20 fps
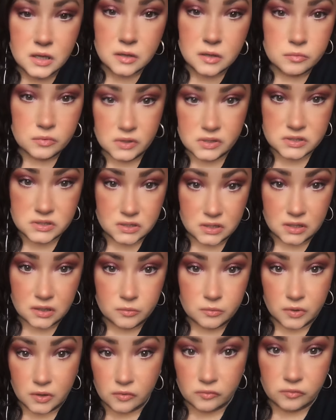
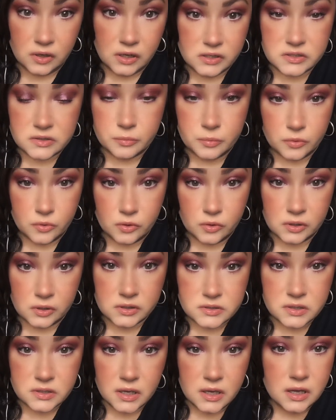Listen, when it rains, it
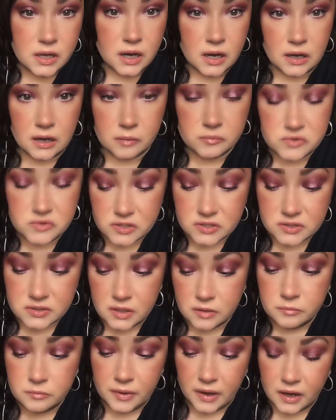pours, and I'm just
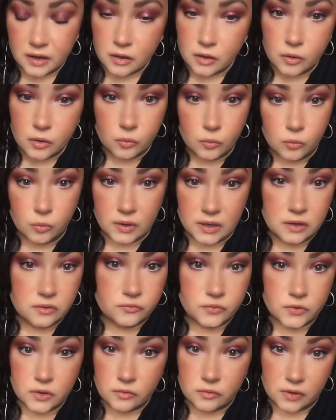sitting back
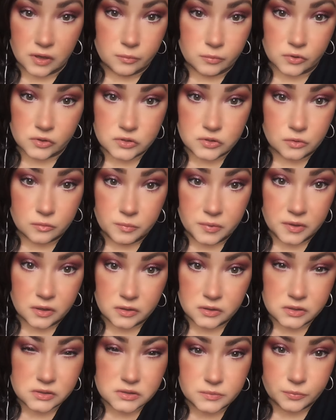waiting for the rainbow to appear
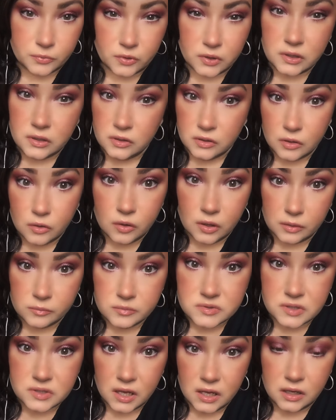at this point. You know what
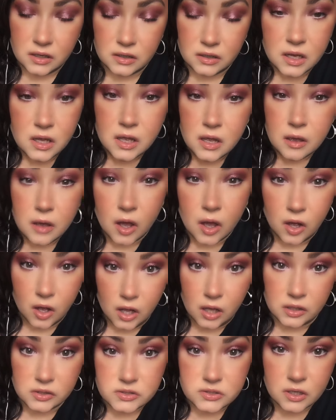I'm saying?
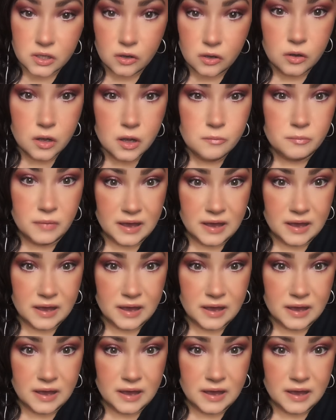Also, my